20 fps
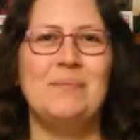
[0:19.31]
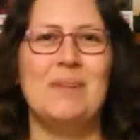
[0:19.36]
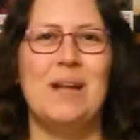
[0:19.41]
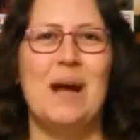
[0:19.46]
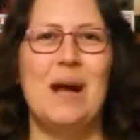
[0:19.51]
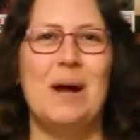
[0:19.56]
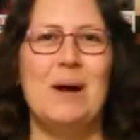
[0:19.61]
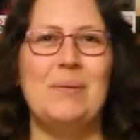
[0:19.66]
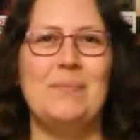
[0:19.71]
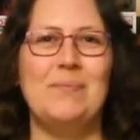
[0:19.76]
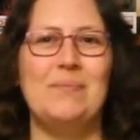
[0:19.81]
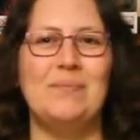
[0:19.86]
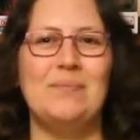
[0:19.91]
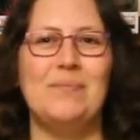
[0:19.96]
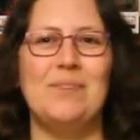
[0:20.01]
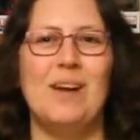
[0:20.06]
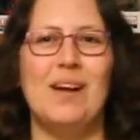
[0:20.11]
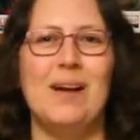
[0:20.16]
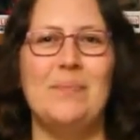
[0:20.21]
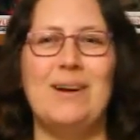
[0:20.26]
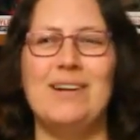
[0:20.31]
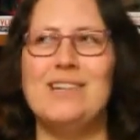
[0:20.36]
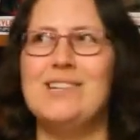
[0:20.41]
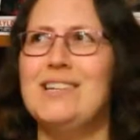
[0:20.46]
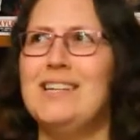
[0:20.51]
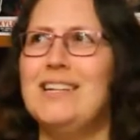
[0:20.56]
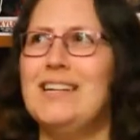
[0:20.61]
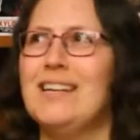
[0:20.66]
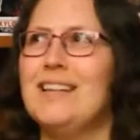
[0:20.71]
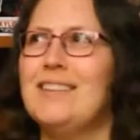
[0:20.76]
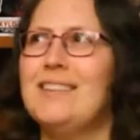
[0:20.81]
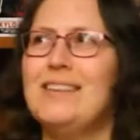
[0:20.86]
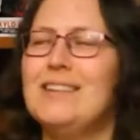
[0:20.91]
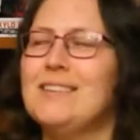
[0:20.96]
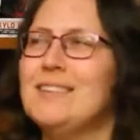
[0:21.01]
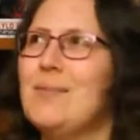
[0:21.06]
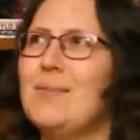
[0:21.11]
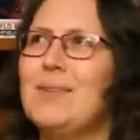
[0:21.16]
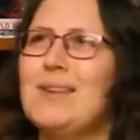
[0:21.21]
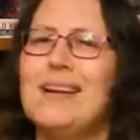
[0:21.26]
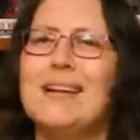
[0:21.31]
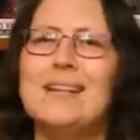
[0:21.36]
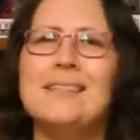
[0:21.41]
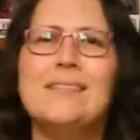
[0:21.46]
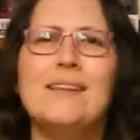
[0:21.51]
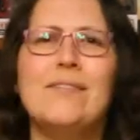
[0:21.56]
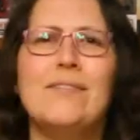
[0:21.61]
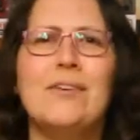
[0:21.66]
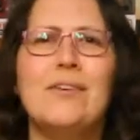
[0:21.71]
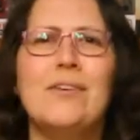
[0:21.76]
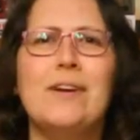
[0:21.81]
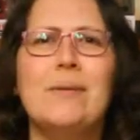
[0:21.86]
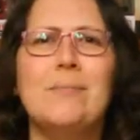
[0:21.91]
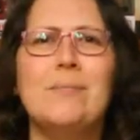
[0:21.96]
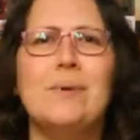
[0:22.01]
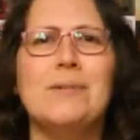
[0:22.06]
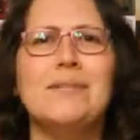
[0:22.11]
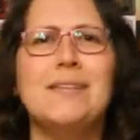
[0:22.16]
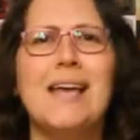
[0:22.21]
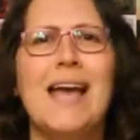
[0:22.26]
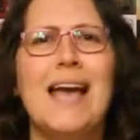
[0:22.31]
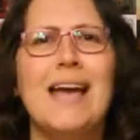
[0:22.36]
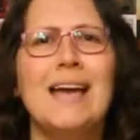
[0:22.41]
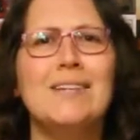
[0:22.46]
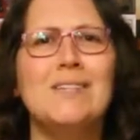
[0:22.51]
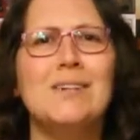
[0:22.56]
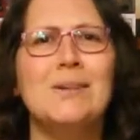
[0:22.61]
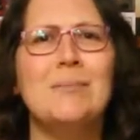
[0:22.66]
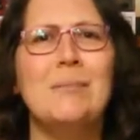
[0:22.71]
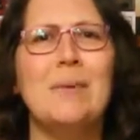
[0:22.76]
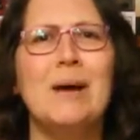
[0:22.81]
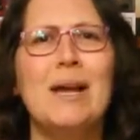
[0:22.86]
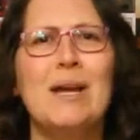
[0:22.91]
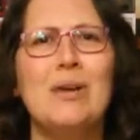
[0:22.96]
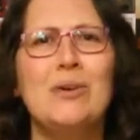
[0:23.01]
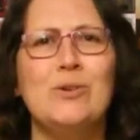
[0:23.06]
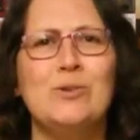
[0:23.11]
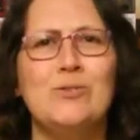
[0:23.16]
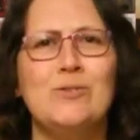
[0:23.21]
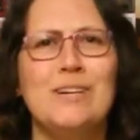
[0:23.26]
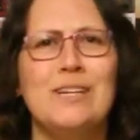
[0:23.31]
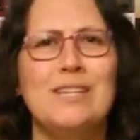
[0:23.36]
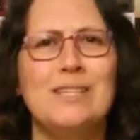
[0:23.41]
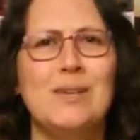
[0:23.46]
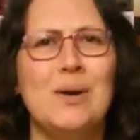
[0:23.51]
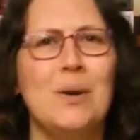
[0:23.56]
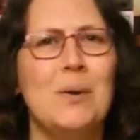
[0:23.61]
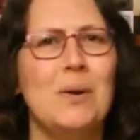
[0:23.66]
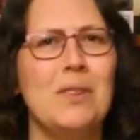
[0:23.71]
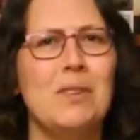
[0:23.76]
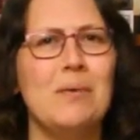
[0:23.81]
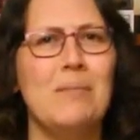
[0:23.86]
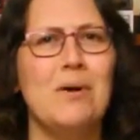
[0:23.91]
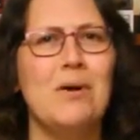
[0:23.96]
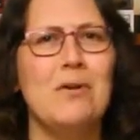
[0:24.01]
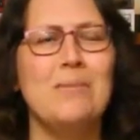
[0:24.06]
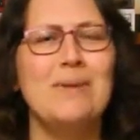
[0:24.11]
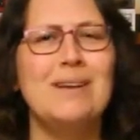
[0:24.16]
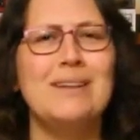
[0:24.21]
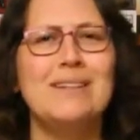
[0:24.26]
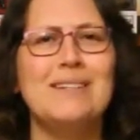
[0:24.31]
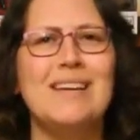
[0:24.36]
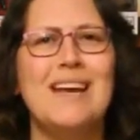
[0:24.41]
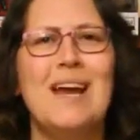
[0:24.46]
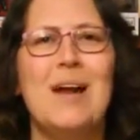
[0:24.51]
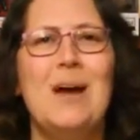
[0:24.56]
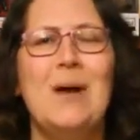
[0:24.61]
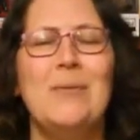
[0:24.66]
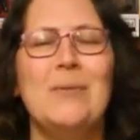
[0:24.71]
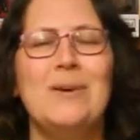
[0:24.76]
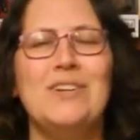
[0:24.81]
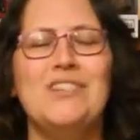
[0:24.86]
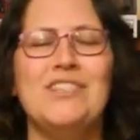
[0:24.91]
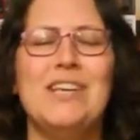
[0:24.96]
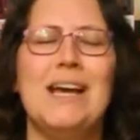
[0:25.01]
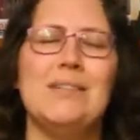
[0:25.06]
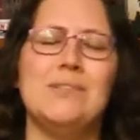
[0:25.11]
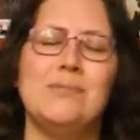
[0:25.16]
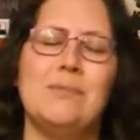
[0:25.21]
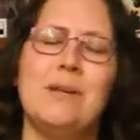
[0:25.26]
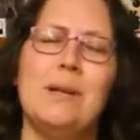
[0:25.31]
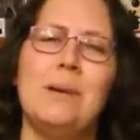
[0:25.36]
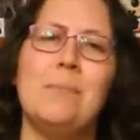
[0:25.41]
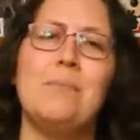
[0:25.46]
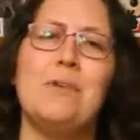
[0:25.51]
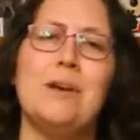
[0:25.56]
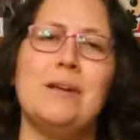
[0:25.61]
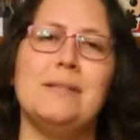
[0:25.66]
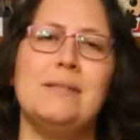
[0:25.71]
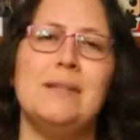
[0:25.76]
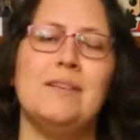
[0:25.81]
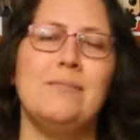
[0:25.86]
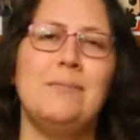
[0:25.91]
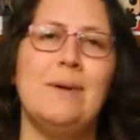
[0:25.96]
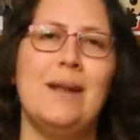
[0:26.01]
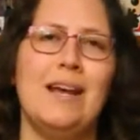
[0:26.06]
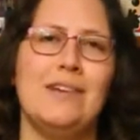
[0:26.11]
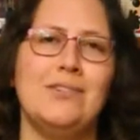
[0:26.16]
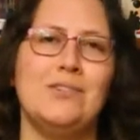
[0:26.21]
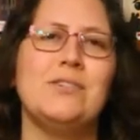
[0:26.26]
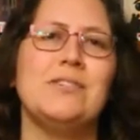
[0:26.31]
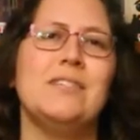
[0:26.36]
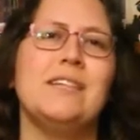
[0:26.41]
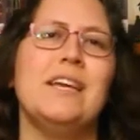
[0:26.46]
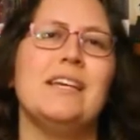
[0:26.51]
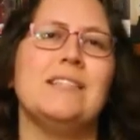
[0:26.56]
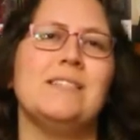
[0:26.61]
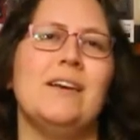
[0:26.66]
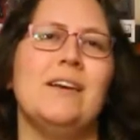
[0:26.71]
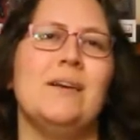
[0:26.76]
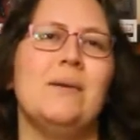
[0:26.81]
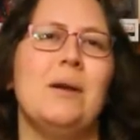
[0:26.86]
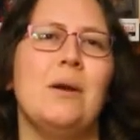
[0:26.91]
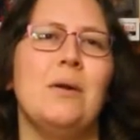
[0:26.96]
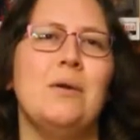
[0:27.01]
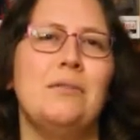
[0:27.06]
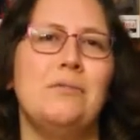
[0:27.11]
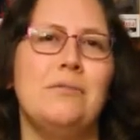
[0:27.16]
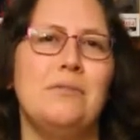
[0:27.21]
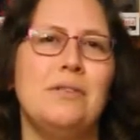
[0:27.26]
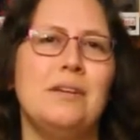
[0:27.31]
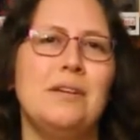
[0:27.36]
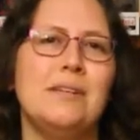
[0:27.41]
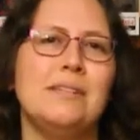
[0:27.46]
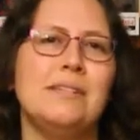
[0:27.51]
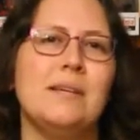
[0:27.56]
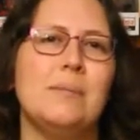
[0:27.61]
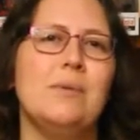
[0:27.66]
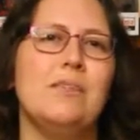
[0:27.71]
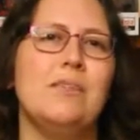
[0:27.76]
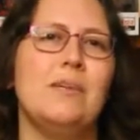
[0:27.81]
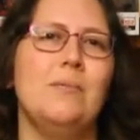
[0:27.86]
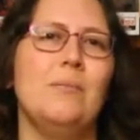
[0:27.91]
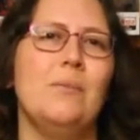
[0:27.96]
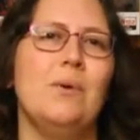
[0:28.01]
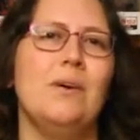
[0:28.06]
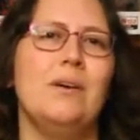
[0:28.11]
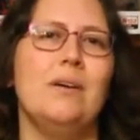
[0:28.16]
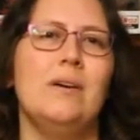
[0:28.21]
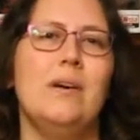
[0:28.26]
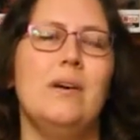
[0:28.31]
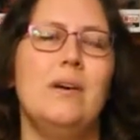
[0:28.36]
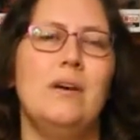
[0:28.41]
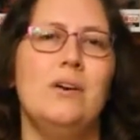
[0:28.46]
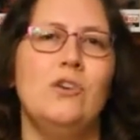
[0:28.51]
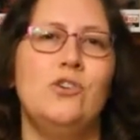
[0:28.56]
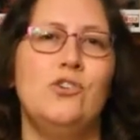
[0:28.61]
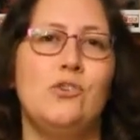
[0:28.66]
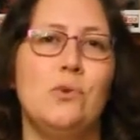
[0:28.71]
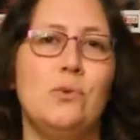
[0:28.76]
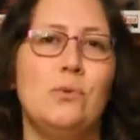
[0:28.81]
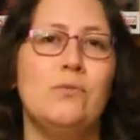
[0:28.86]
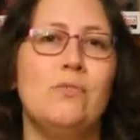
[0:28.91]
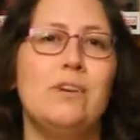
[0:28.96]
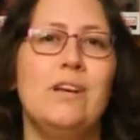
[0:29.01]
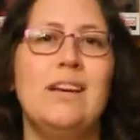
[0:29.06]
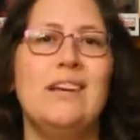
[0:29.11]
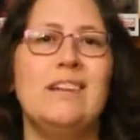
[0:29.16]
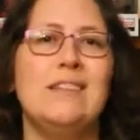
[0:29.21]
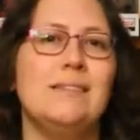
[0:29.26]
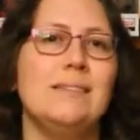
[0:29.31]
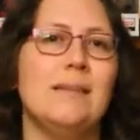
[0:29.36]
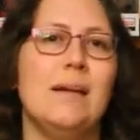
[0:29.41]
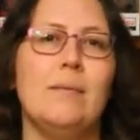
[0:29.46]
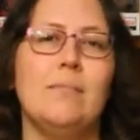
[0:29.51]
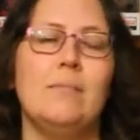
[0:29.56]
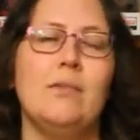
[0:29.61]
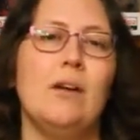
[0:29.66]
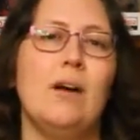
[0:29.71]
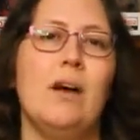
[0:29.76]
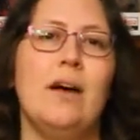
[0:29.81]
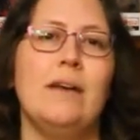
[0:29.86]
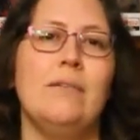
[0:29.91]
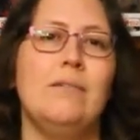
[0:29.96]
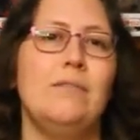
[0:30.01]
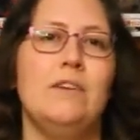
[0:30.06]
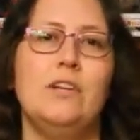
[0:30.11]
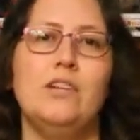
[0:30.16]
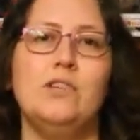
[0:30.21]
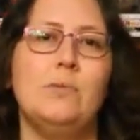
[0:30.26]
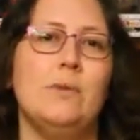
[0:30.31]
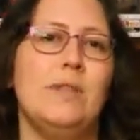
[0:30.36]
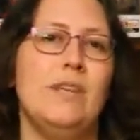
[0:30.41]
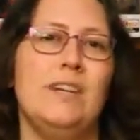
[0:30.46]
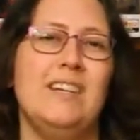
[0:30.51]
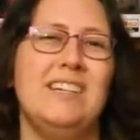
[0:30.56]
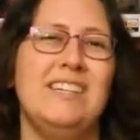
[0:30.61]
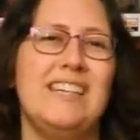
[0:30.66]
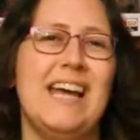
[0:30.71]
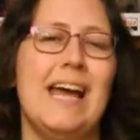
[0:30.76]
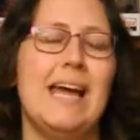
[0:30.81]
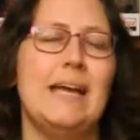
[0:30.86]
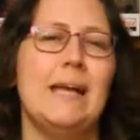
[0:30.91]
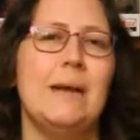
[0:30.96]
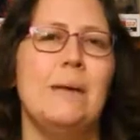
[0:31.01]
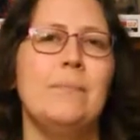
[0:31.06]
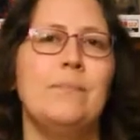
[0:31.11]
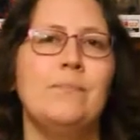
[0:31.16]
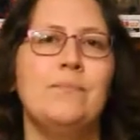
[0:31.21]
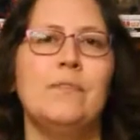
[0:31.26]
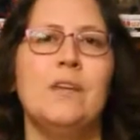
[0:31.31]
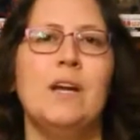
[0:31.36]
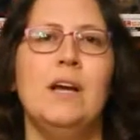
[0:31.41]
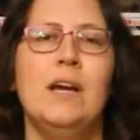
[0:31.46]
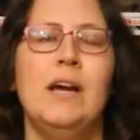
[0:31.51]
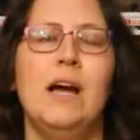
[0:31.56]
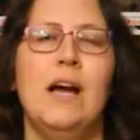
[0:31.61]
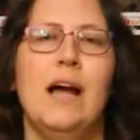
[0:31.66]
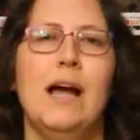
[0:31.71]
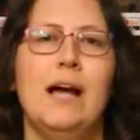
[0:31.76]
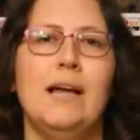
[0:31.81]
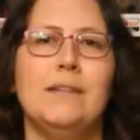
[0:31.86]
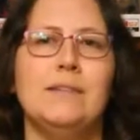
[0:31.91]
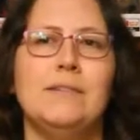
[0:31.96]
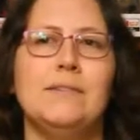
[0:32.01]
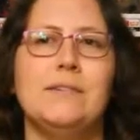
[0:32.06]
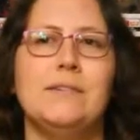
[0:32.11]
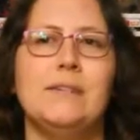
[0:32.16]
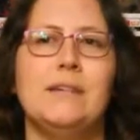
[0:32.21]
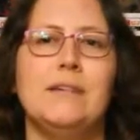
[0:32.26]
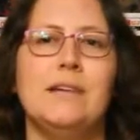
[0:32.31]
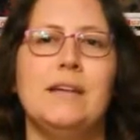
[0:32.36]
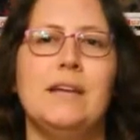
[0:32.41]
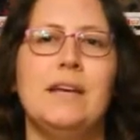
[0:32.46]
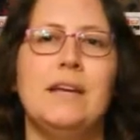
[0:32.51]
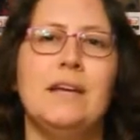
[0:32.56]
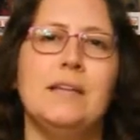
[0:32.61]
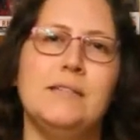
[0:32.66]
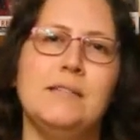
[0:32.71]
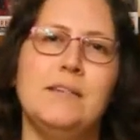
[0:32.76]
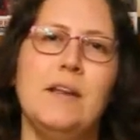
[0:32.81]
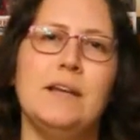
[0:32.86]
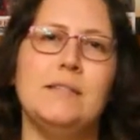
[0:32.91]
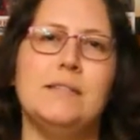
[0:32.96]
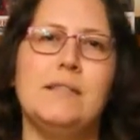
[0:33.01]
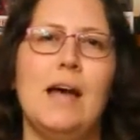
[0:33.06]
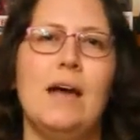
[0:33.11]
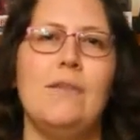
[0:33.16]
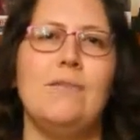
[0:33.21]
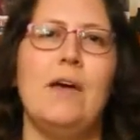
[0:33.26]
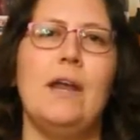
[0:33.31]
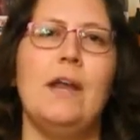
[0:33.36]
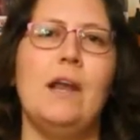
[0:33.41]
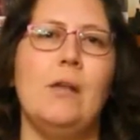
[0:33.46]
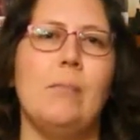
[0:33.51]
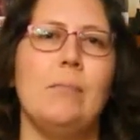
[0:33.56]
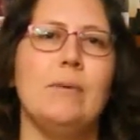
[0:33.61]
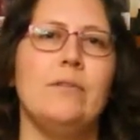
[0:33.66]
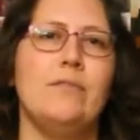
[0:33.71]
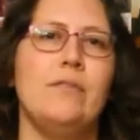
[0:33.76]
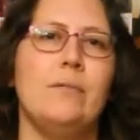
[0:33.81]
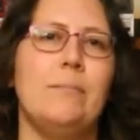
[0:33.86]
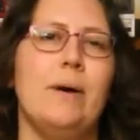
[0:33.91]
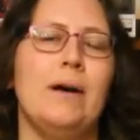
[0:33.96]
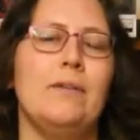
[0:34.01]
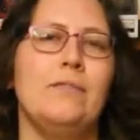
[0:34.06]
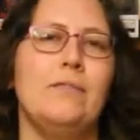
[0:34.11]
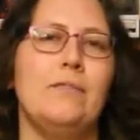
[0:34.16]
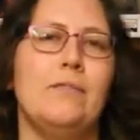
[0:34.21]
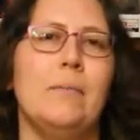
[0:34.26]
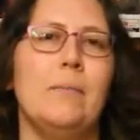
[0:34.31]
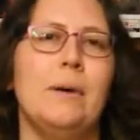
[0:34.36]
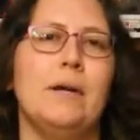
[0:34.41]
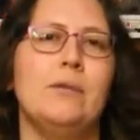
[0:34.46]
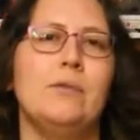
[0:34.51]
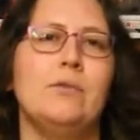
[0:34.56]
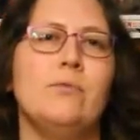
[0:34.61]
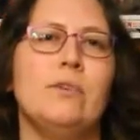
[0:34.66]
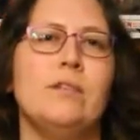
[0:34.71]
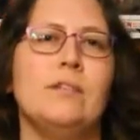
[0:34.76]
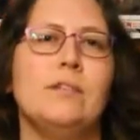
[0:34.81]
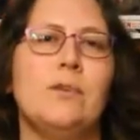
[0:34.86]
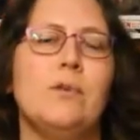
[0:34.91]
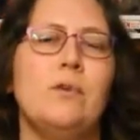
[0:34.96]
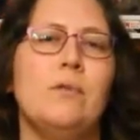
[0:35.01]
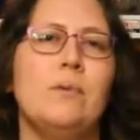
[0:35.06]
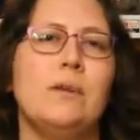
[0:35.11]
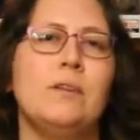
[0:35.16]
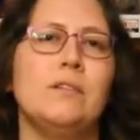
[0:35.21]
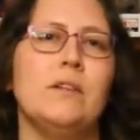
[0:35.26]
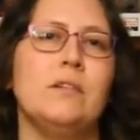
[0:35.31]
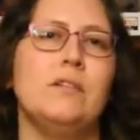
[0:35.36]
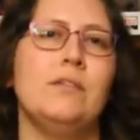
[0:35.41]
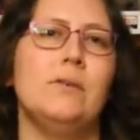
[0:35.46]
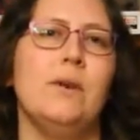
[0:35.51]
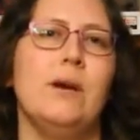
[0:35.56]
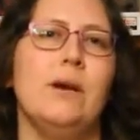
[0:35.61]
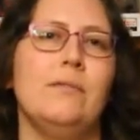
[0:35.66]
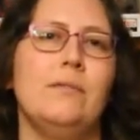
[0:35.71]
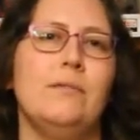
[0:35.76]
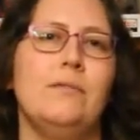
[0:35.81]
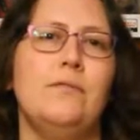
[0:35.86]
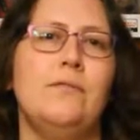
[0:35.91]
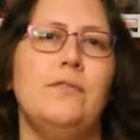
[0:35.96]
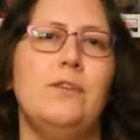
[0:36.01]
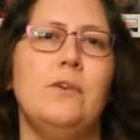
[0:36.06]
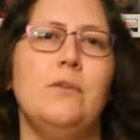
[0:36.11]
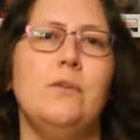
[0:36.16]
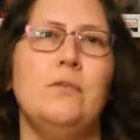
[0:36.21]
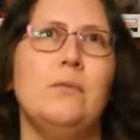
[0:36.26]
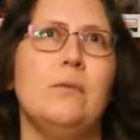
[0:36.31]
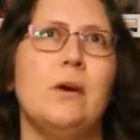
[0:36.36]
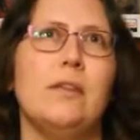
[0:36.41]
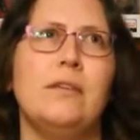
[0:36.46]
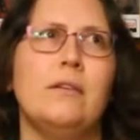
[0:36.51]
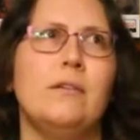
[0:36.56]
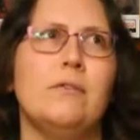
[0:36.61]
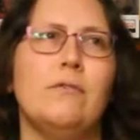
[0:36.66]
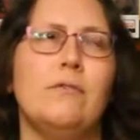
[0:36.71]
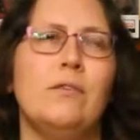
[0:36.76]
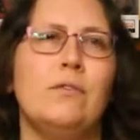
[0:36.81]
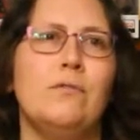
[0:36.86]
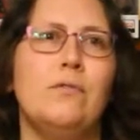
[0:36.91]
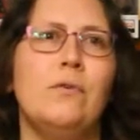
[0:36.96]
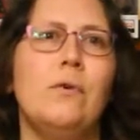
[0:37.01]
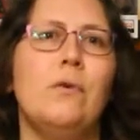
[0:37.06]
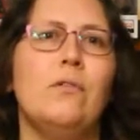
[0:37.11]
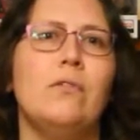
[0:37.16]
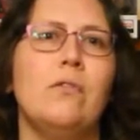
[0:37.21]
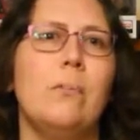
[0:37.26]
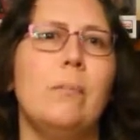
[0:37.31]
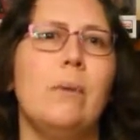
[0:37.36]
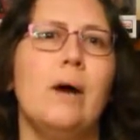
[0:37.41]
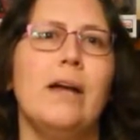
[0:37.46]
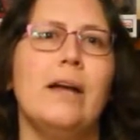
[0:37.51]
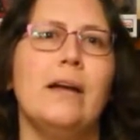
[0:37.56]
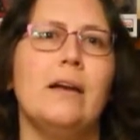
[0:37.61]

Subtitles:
I'm actually, I think, something like 7 or 8 books ahead on my Goodreads goal at the moment, which sounds really impressive, but as you'll see as I go through these, some of them were short reads that I finished within a day, and it is nice to have that little bit of a buffer on my Goodreads goal, because I do have a few, I think 3 or 4 on my